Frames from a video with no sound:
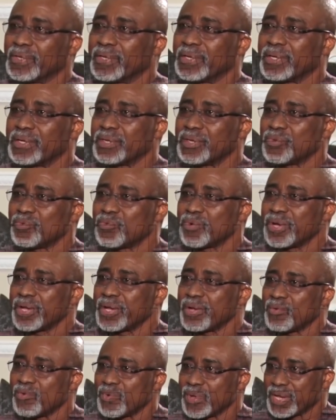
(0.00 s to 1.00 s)
in the
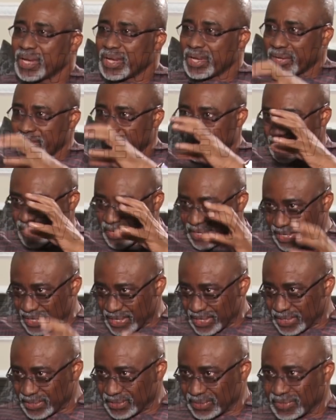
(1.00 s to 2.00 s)
way we are
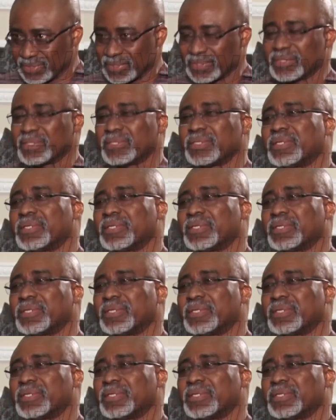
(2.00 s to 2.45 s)
organized